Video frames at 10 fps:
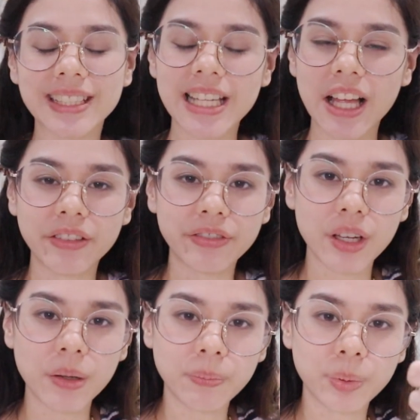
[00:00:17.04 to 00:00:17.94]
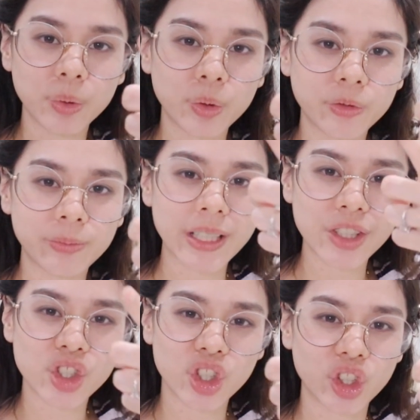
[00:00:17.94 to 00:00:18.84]

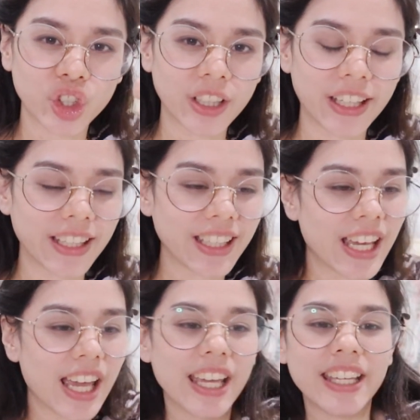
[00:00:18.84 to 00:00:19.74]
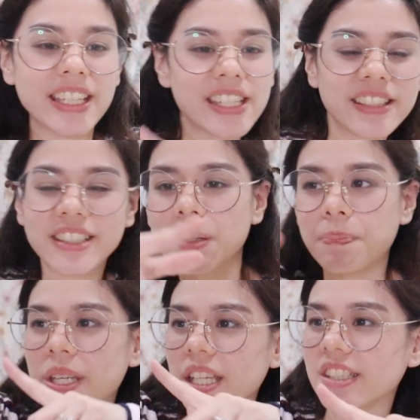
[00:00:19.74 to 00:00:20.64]
self-improvement journaling. Easy
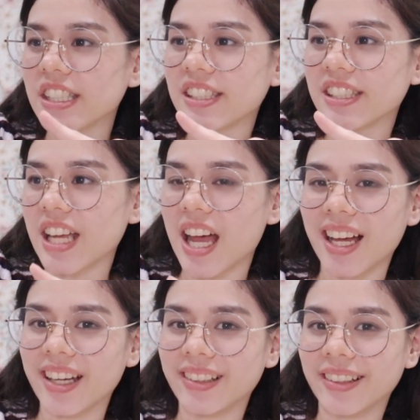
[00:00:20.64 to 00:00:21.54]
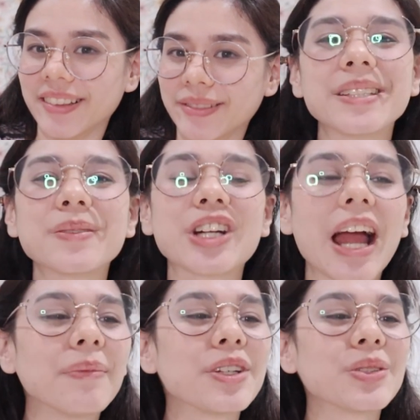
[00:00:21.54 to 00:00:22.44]
peasy style. So my
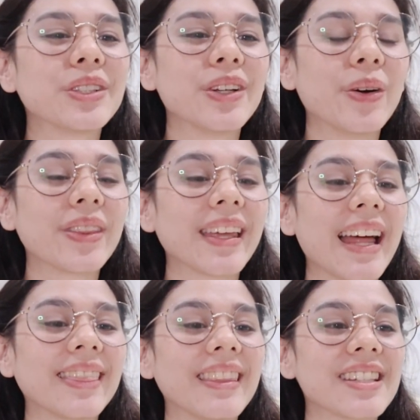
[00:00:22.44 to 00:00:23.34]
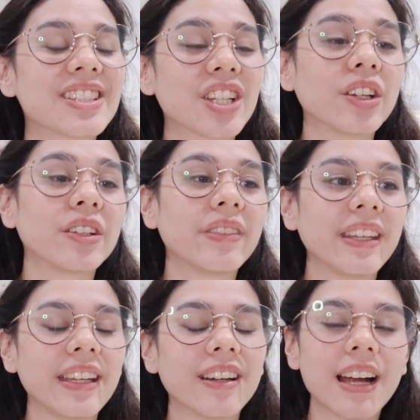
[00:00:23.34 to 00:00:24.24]
subscribers would know that at the start of the
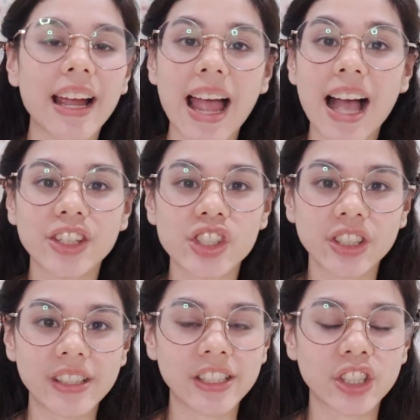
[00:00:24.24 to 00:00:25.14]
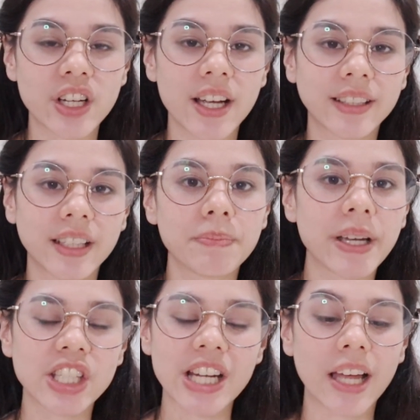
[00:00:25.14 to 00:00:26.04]
year, I actually directed
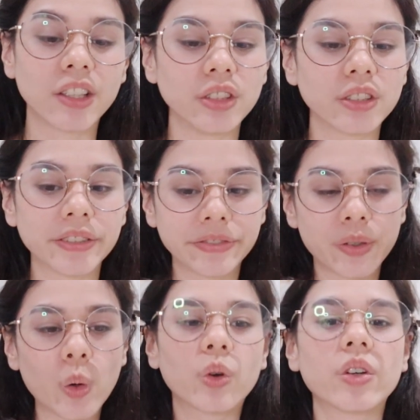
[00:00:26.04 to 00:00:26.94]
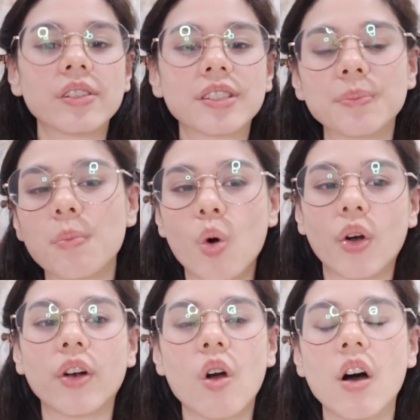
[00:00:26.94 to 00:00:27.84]
my channel to focus
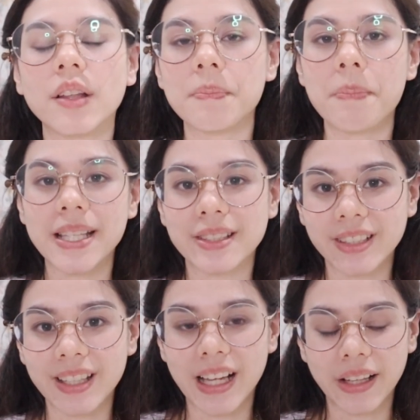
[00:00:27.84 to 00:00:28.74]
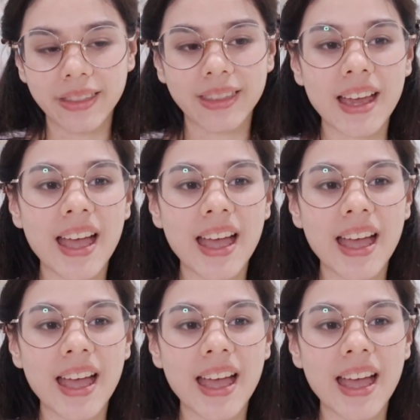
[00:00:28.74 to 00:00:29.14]
more on mental health